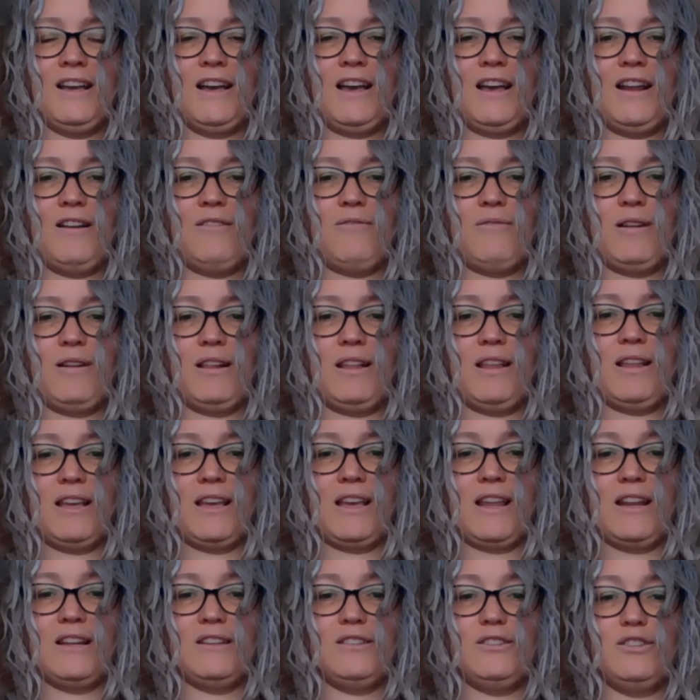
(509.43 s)
I don't want to let it
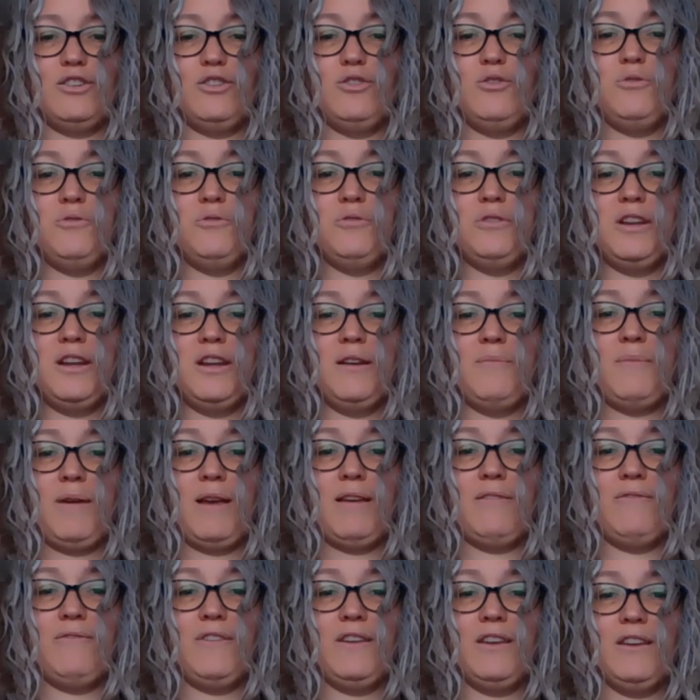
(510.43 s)
get too near
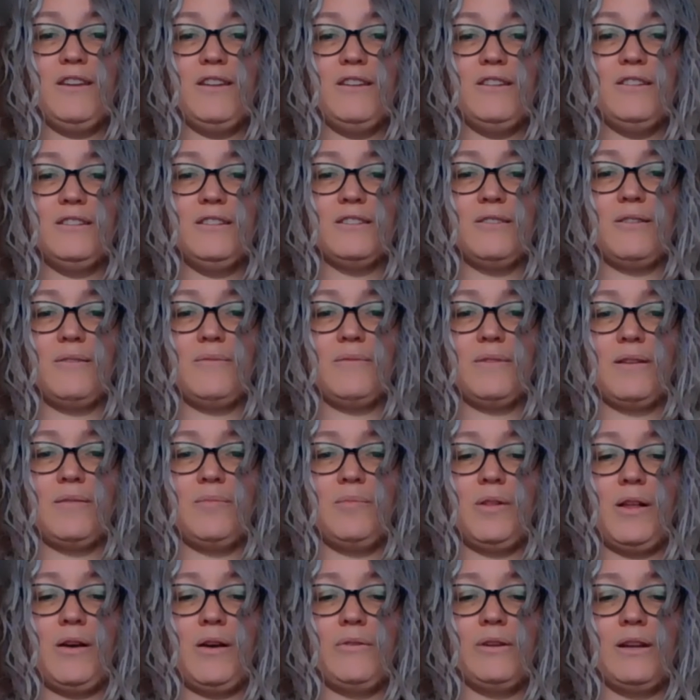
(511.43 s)
my finger, so I'm going to
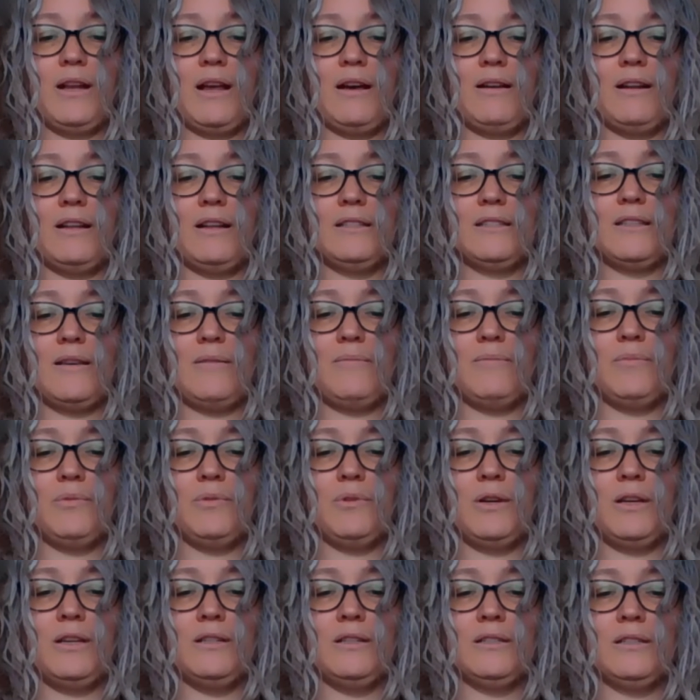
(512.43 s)
blow it out at some
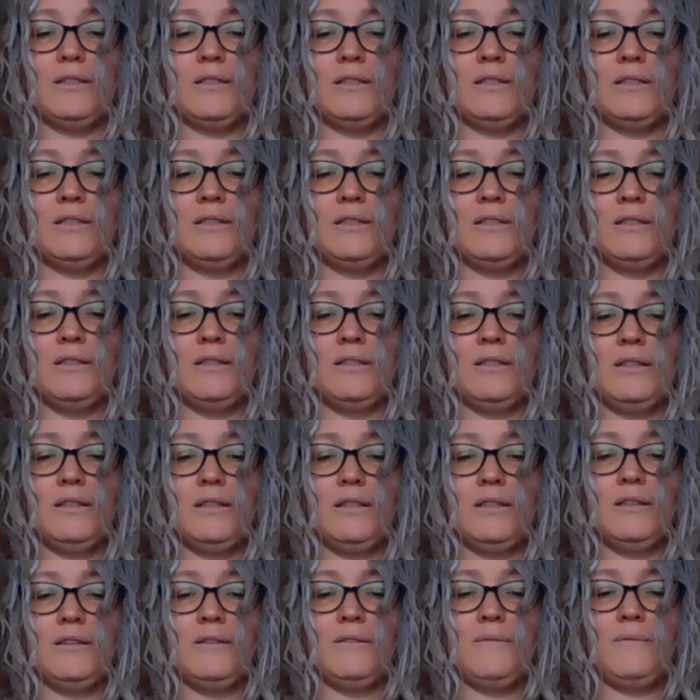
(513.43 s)
point.
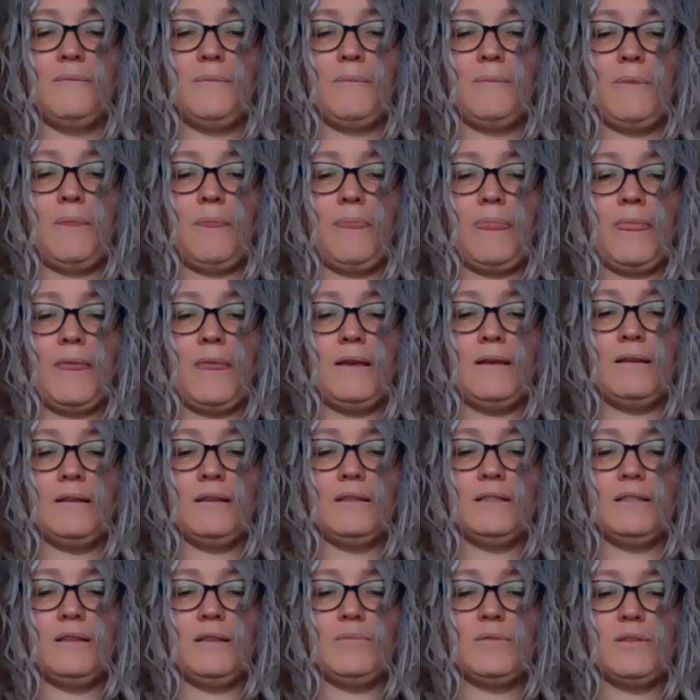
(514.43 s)
Well,
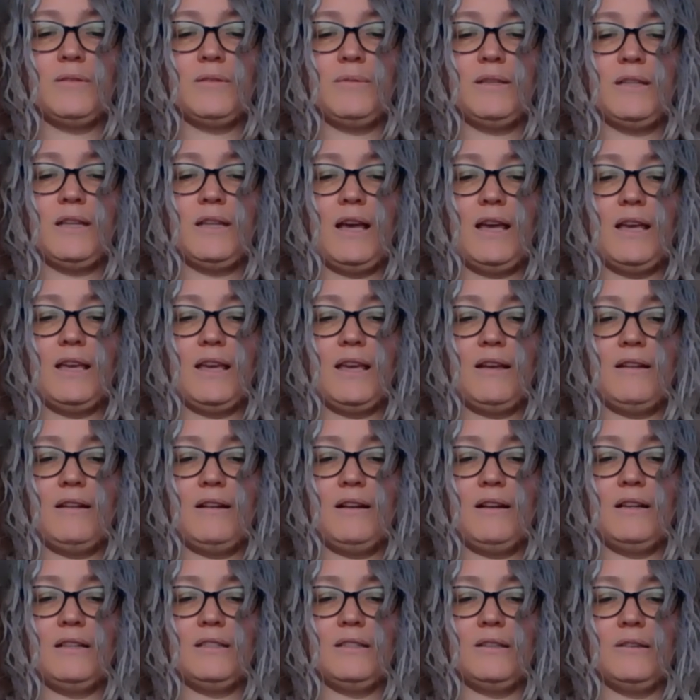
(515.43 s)
it seems to be dying out
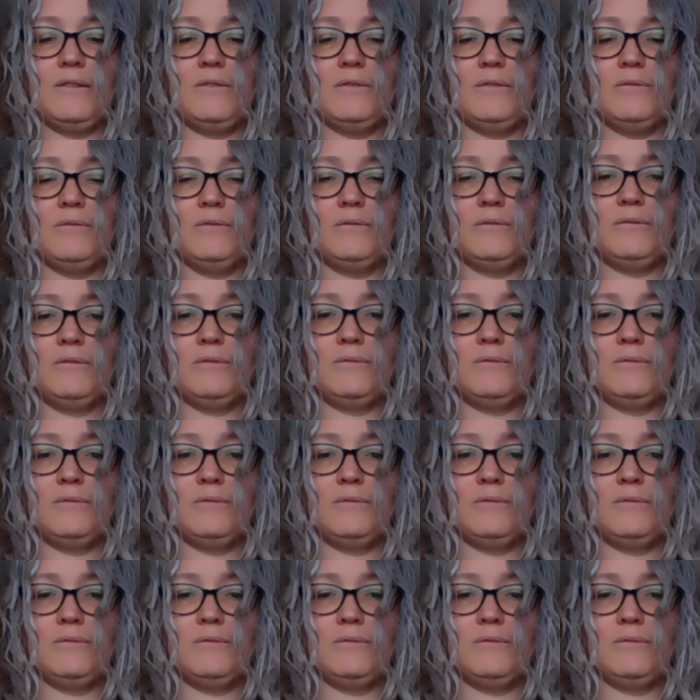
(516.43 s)
on its own.